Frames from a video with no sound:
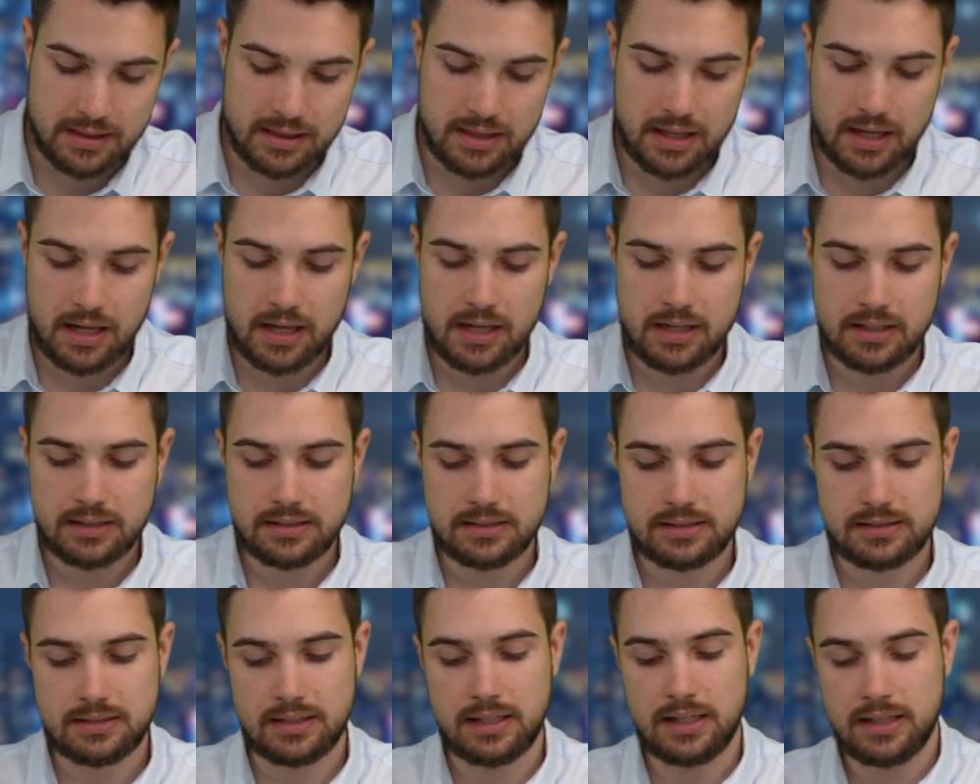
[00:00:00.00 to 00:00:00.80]

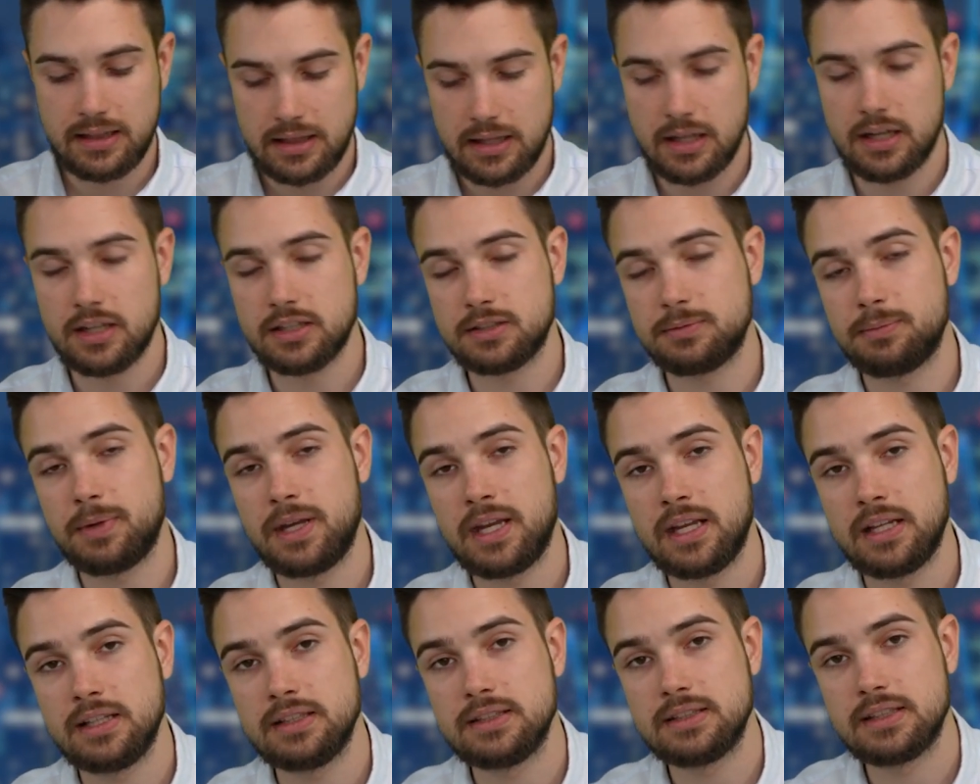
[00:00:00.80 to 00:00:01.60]
Does, it does
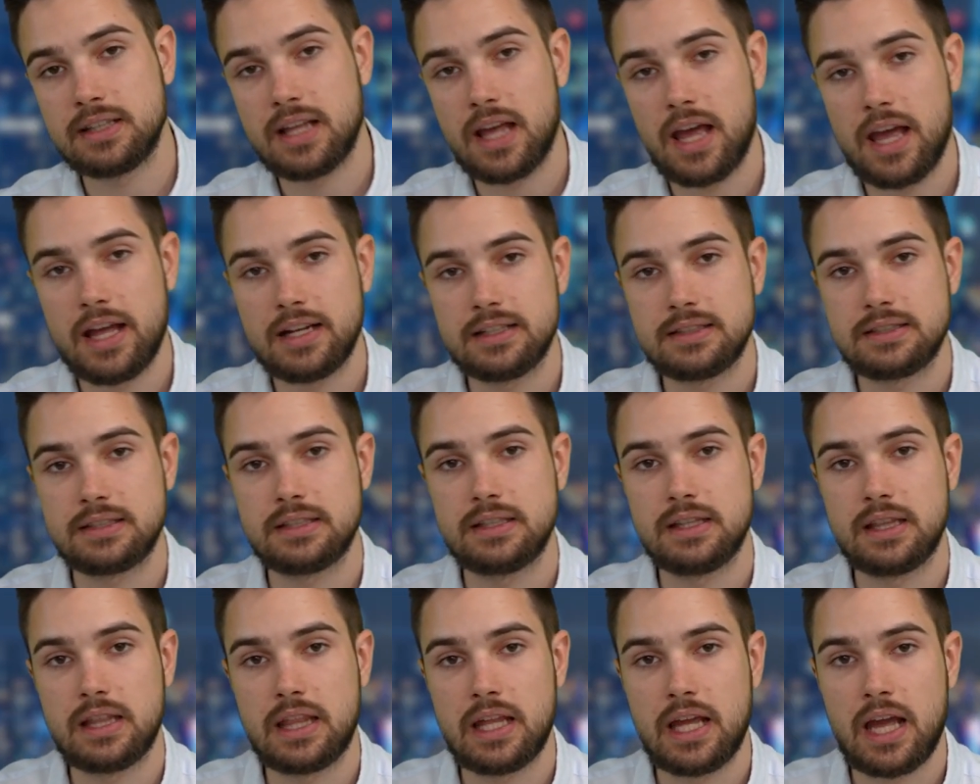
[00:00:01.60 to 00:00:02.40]
mean that
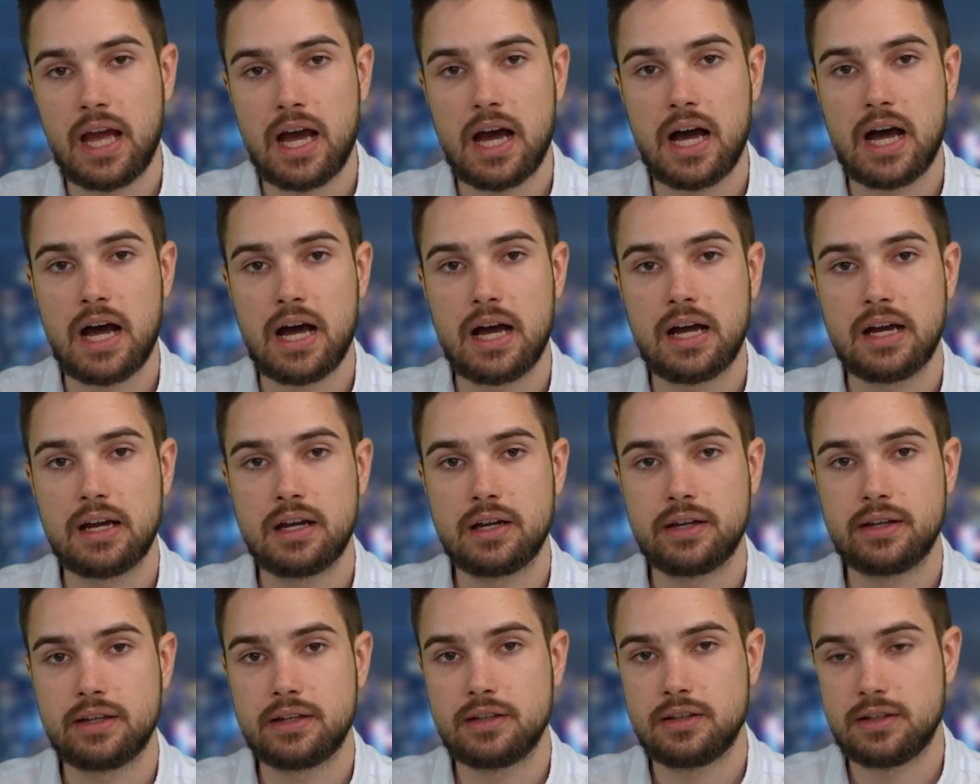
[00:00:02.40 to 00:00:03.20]
they are
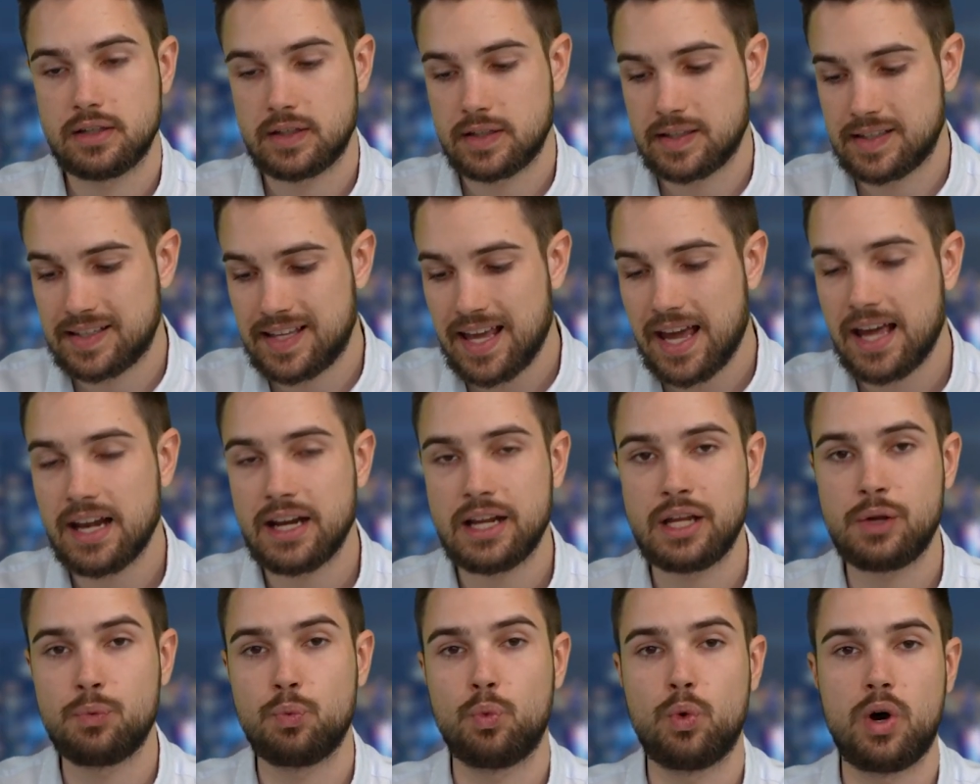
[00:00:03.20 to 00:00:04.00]

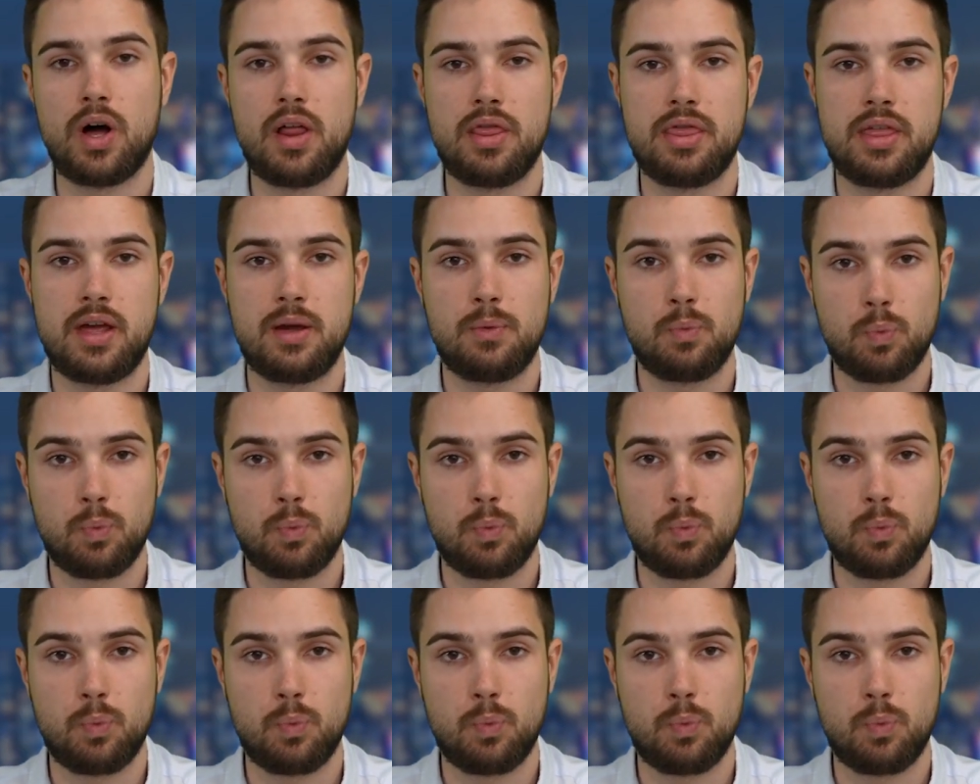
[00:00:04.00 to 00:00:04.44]
getting what they